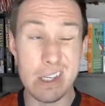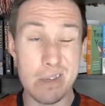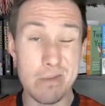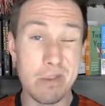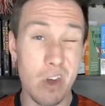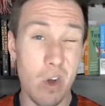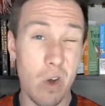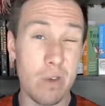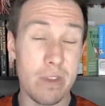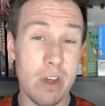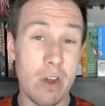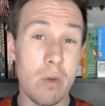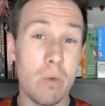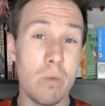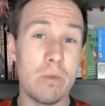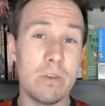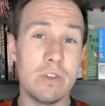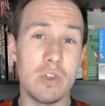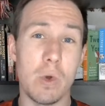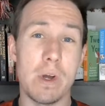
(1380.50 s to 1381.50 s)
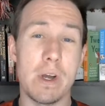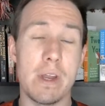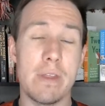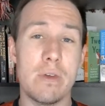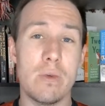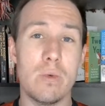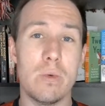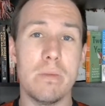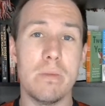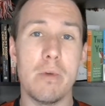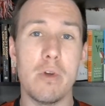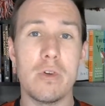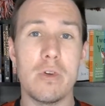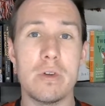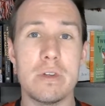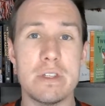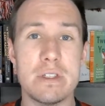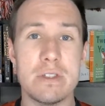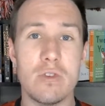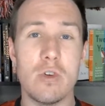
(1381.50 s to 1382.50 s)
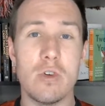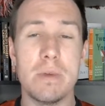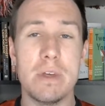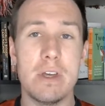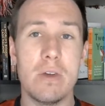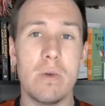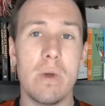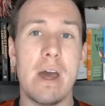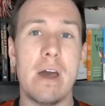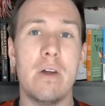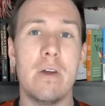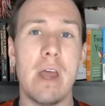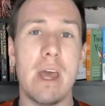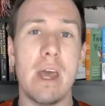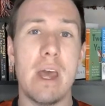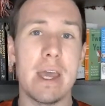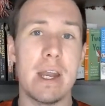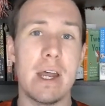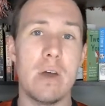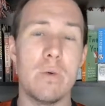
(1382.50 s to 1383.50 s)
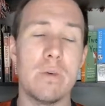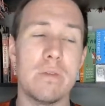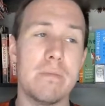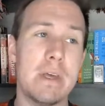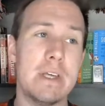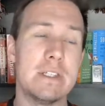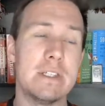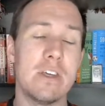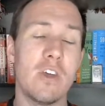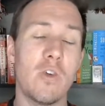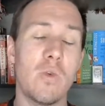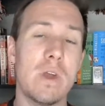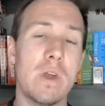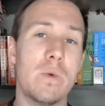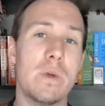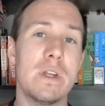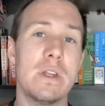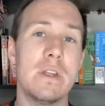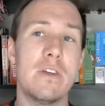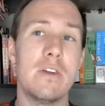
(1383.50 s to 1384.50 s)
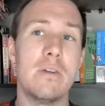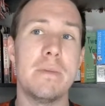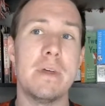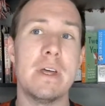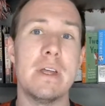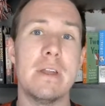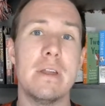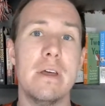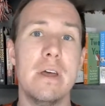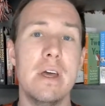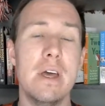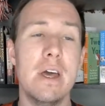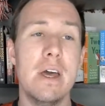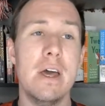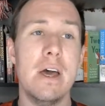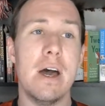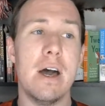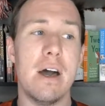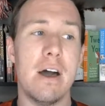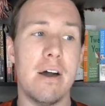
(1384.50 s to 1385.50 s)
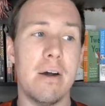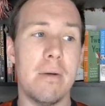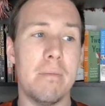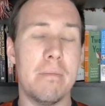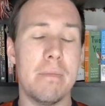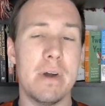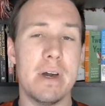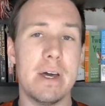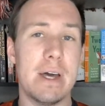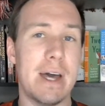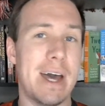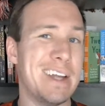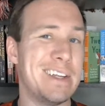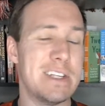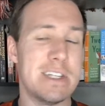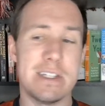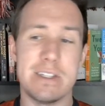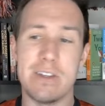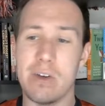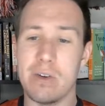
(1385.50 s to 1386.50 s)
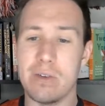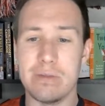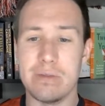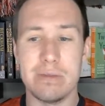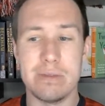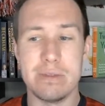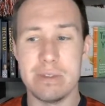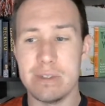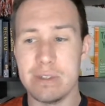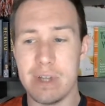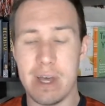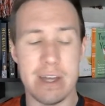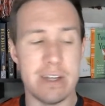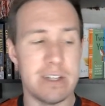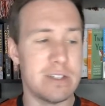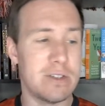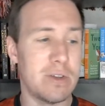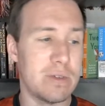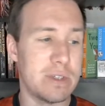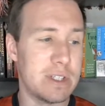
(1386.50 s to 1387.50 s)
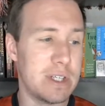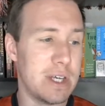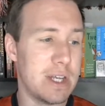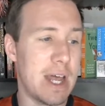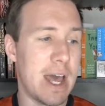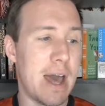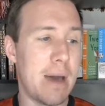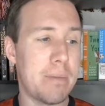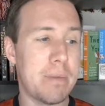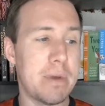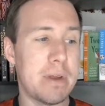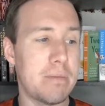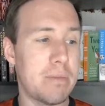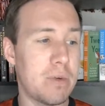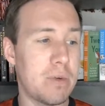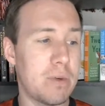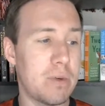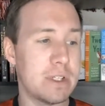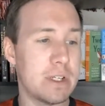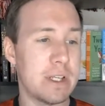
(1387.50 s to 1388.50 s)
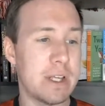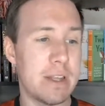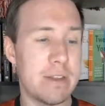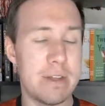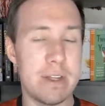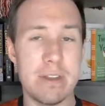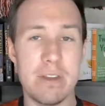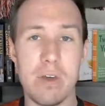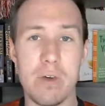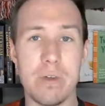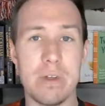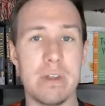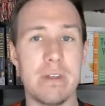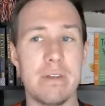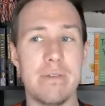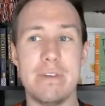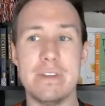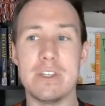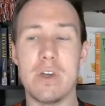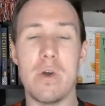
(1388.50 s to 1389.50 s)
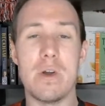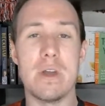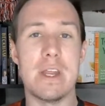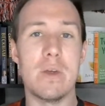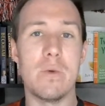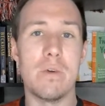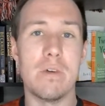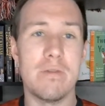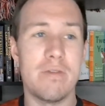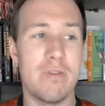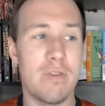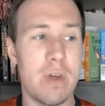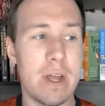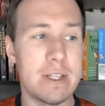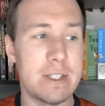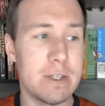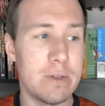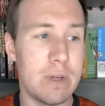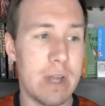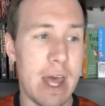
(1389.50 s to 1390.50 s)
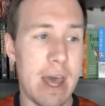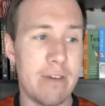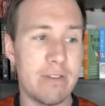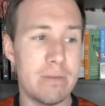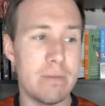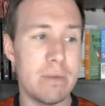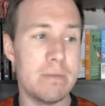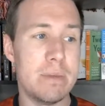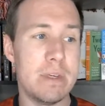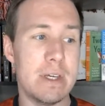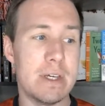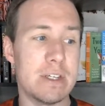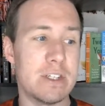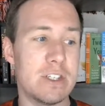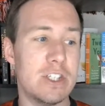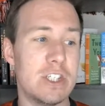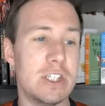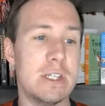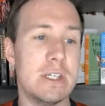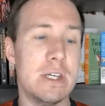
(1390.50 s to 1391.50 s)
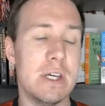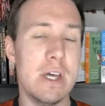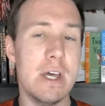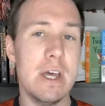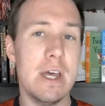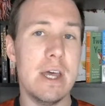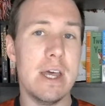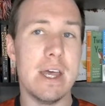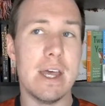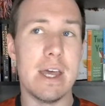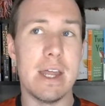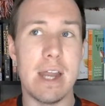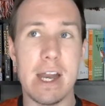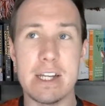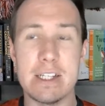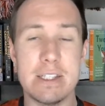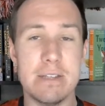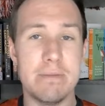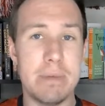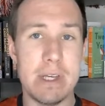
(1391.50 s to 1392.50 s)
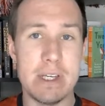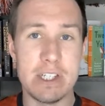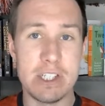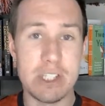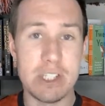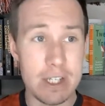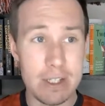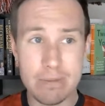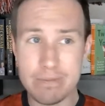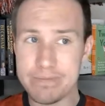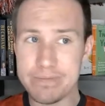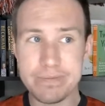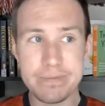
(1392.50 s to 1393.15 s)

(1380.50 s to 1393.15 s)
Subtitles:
him going there, joining the Roberto De Zerbi crowd, hanging out with Mason Greenwood a little bit. But I just don't see it happening personally. I think if he's going anywhere in France, it would have to be PSG. And honestly, PSG,